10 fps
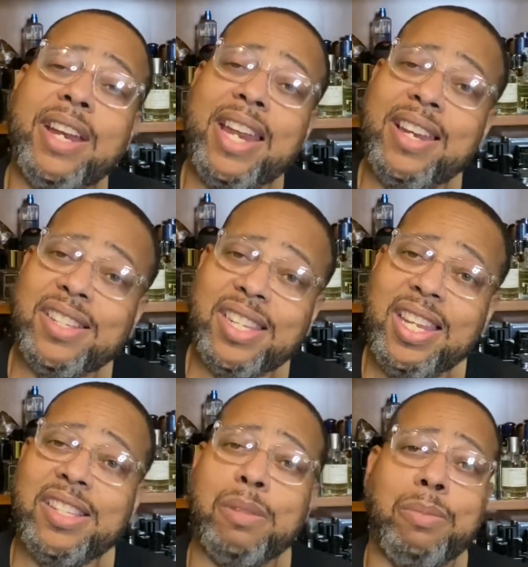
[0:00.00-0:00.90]
in the
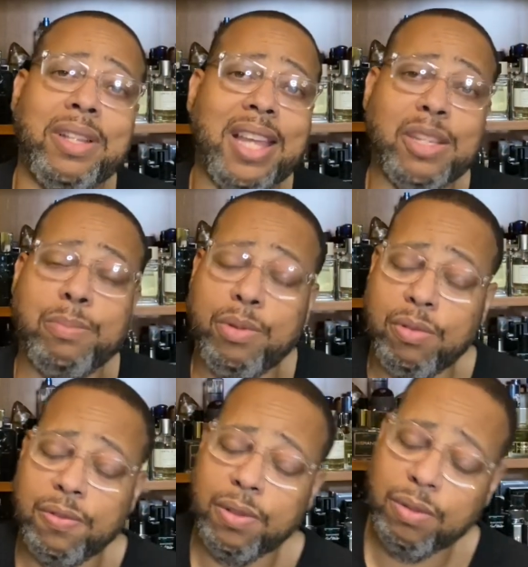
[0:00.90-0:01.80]
season, but that's
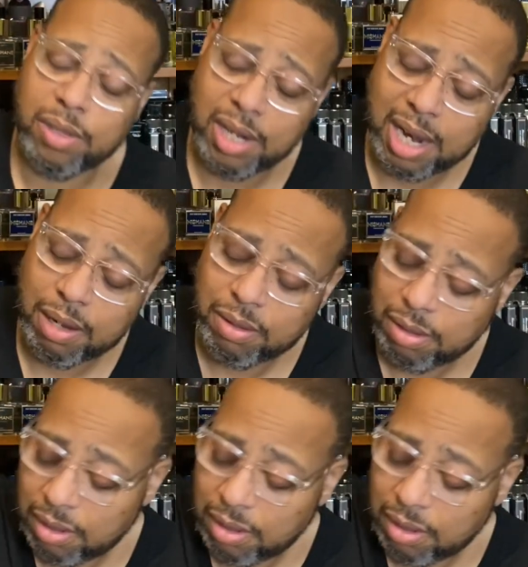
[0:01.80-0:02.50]
beautiful. Now,